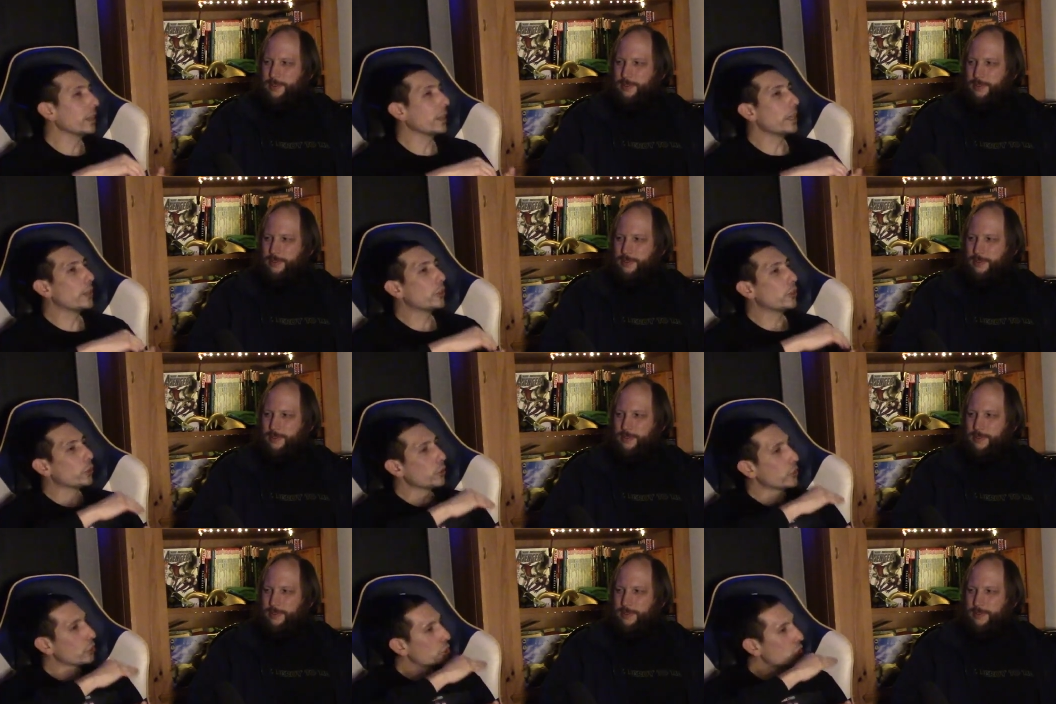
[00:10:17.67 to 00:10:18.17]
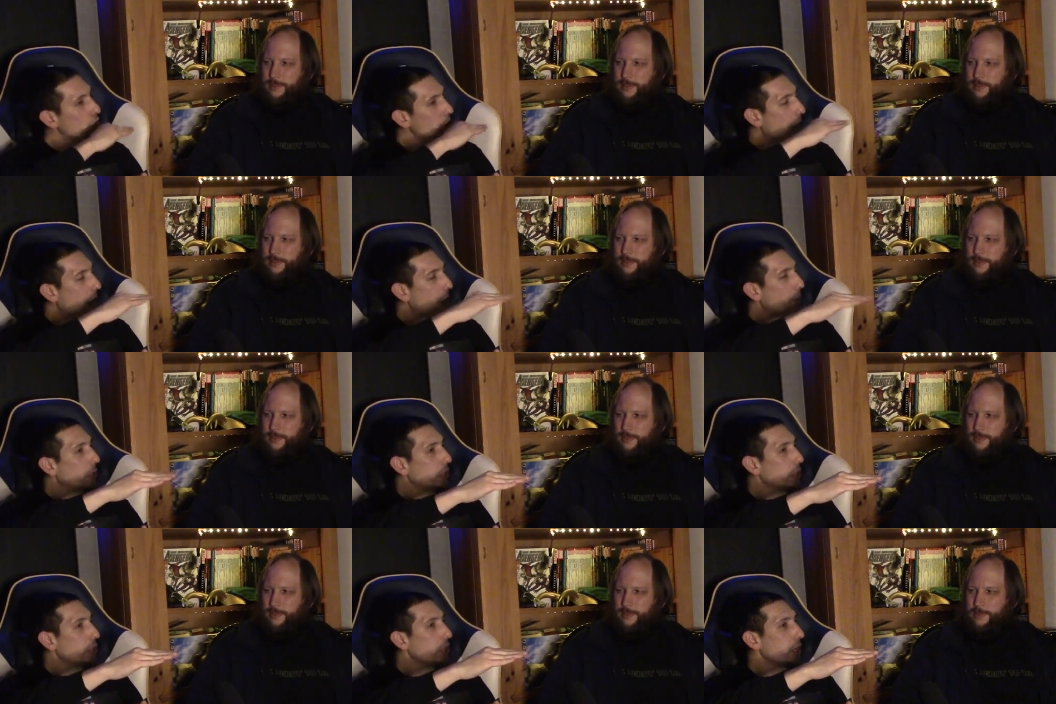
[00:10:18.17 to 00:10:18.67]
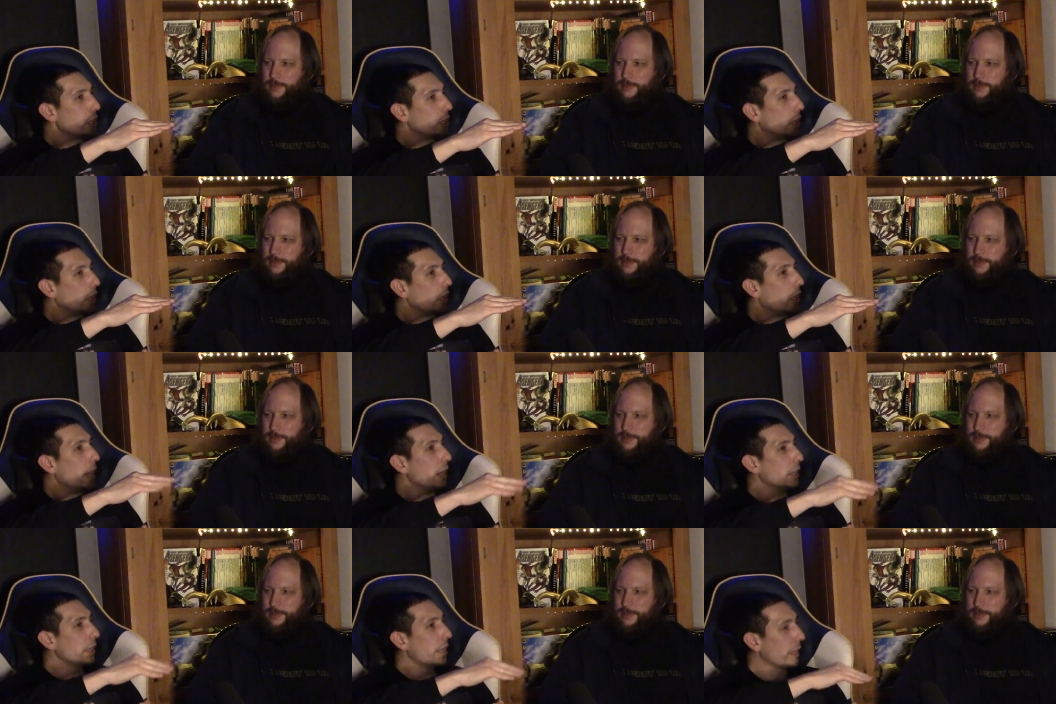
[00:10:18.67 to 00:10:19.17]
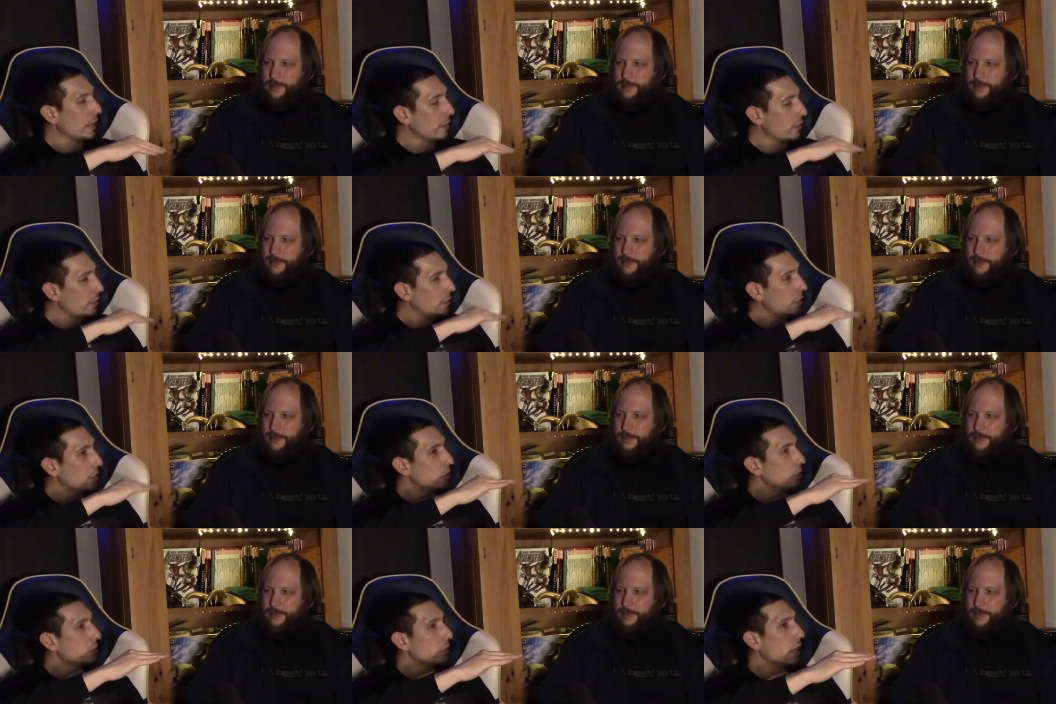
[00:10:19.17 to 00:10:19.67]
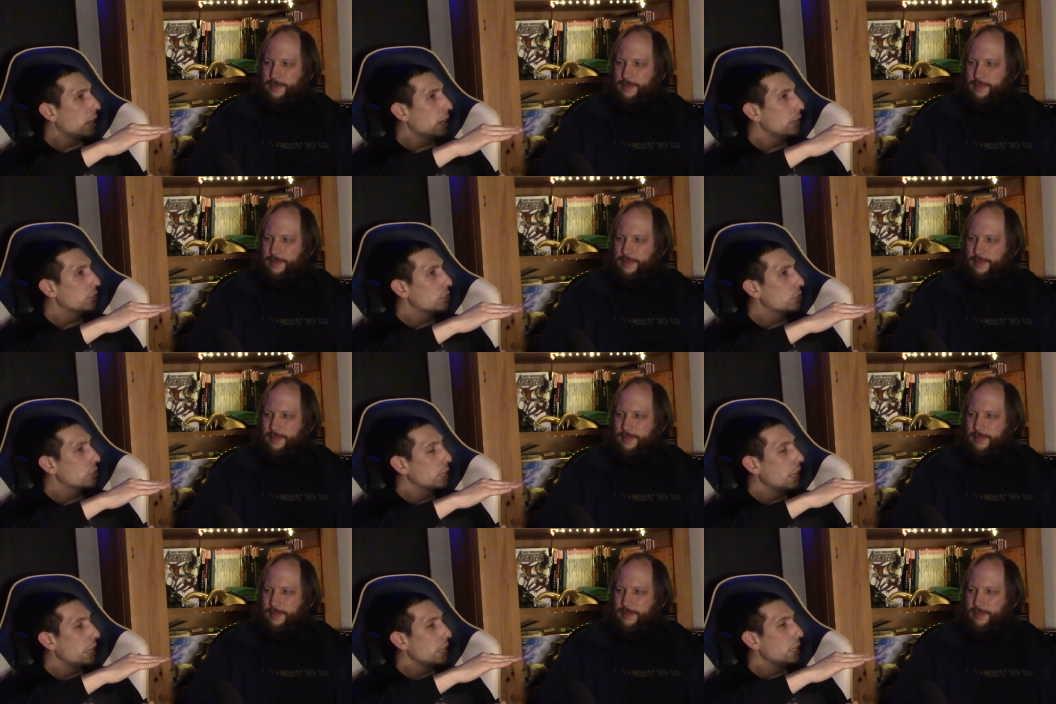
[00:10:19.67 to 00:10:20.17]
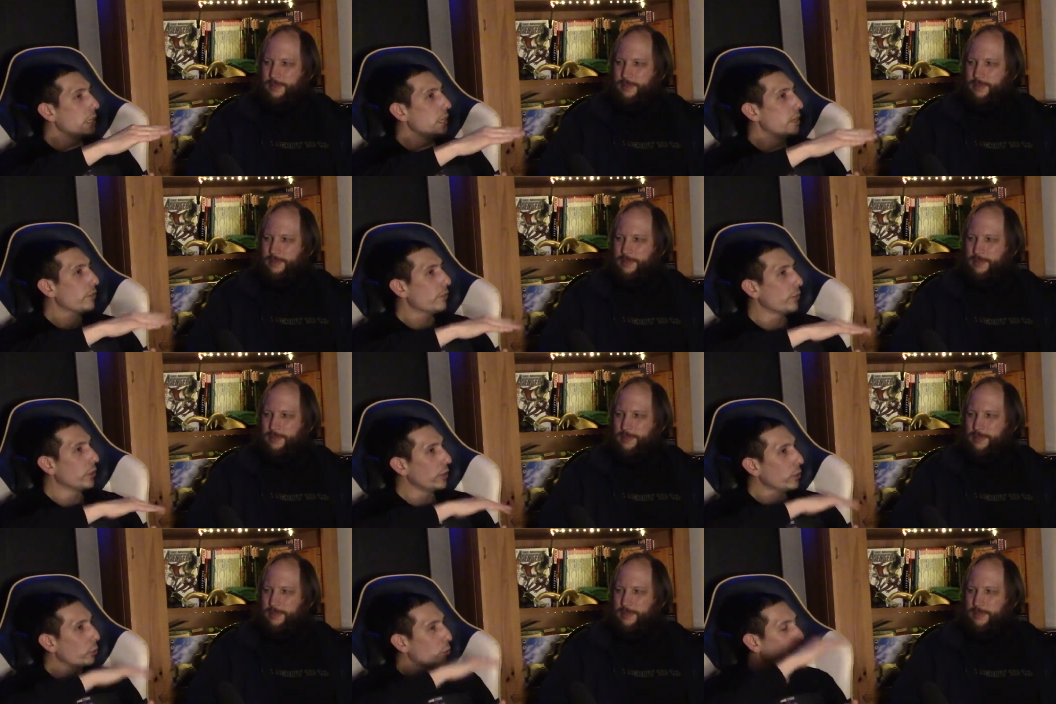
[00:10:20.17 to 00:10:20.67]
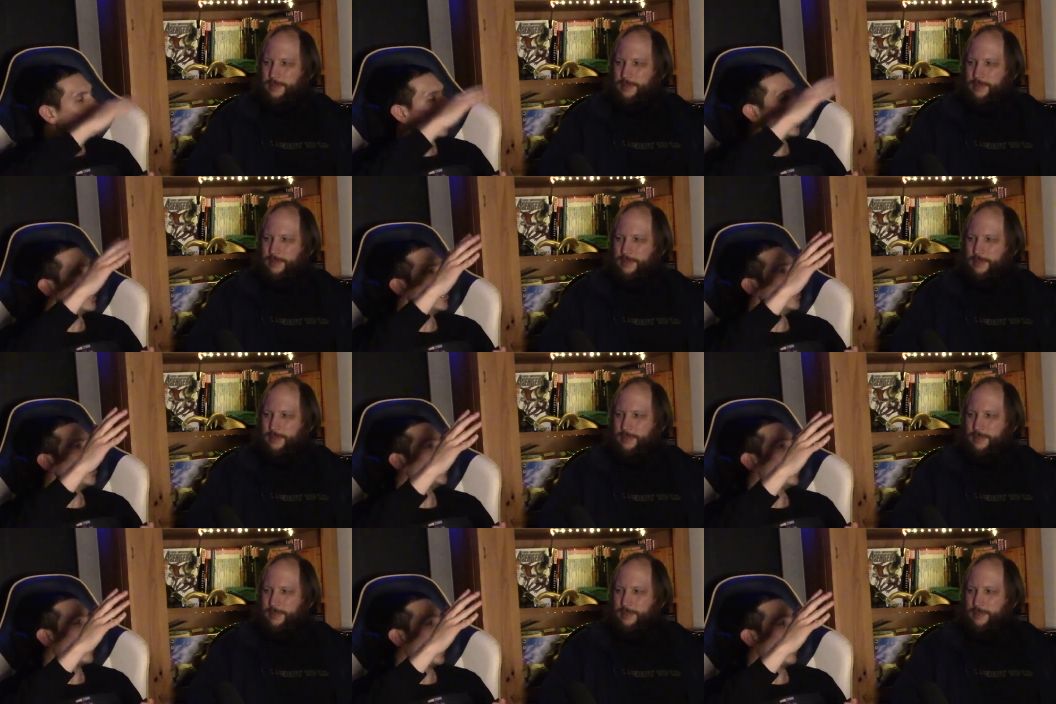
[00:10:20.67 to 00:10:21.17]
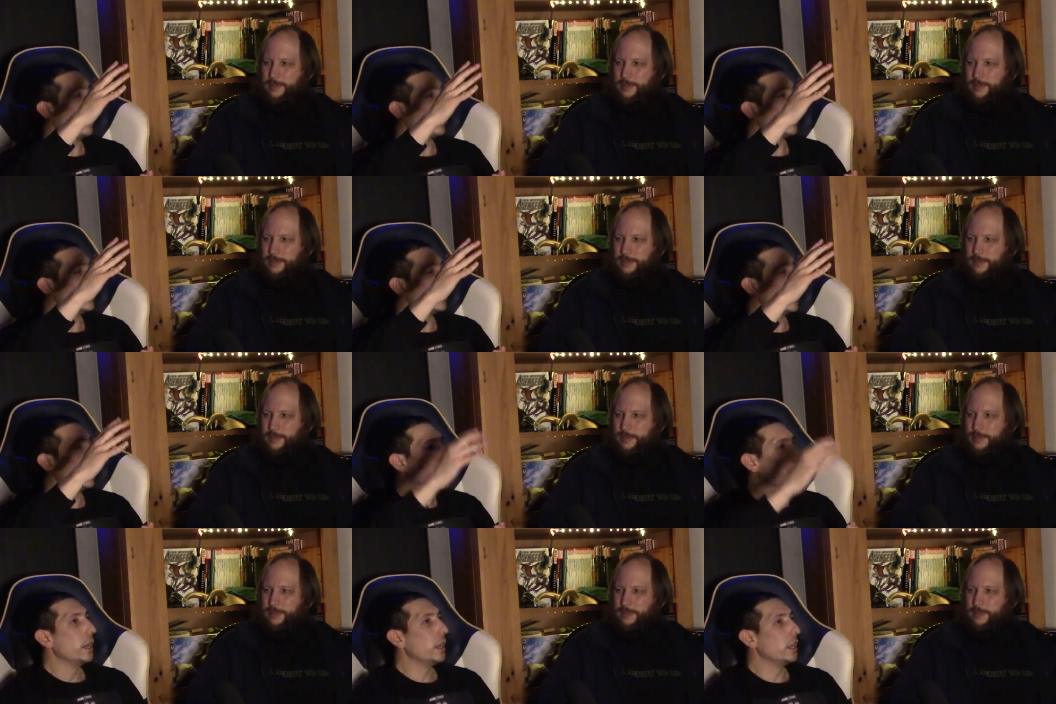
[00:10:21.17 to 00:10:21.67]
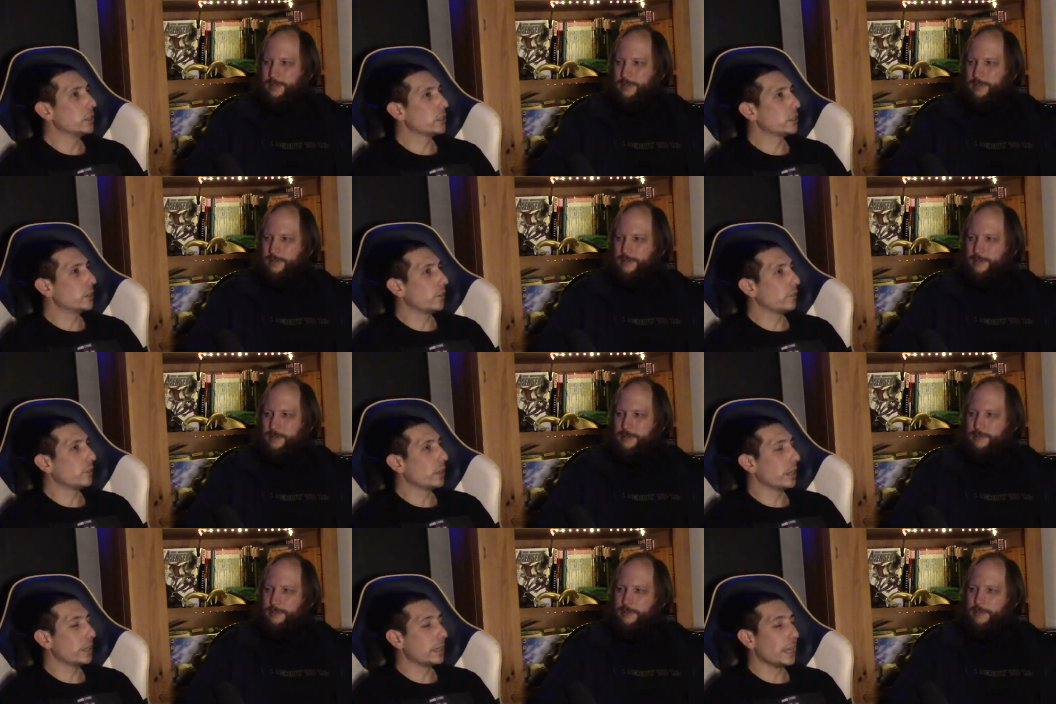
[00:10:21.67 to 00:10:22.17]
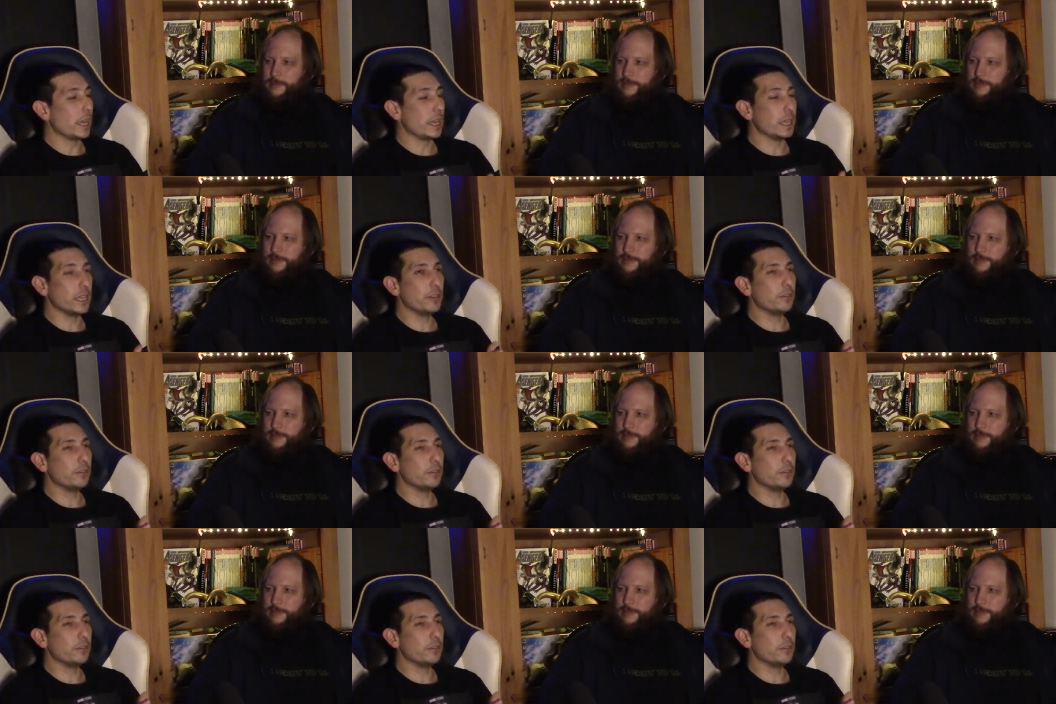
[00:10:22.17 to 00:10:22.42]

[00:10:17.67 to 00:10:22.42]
Speaker 1: Like they're establishing a line, like this guy's slightly different, he's powered up and stuff like that.